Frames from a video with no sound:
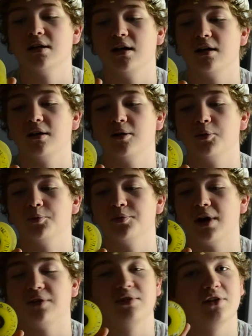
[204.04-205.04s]

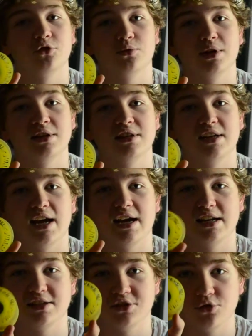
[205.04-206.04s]
I've never ridden the
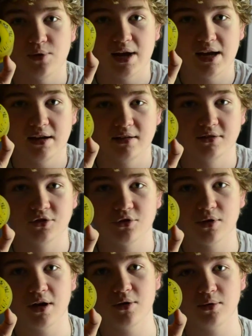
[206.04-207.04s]
82A
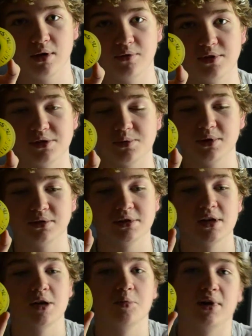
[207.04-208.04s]
Duro of these wheels,
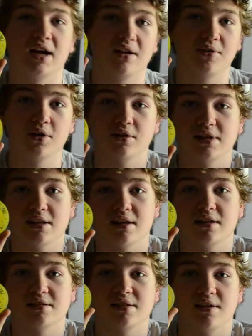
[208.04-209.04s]
but I have heard that
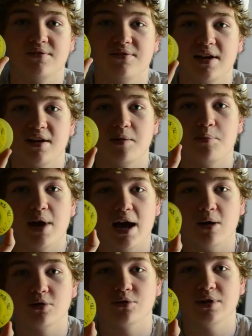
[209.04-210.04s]
it is a very
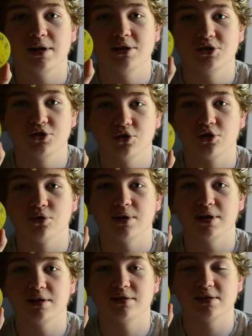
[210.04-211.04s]
powdery,
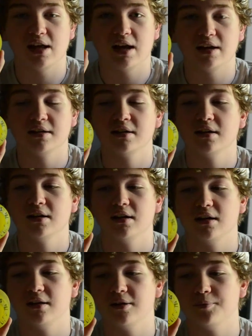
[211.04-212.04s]
sugary slide.
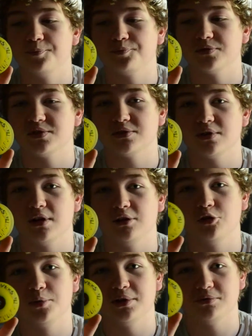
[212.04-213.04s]
A
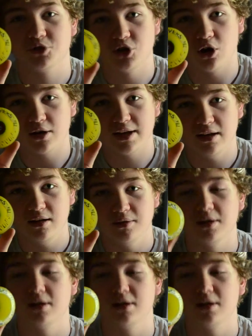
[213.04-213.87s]
little bit chalky,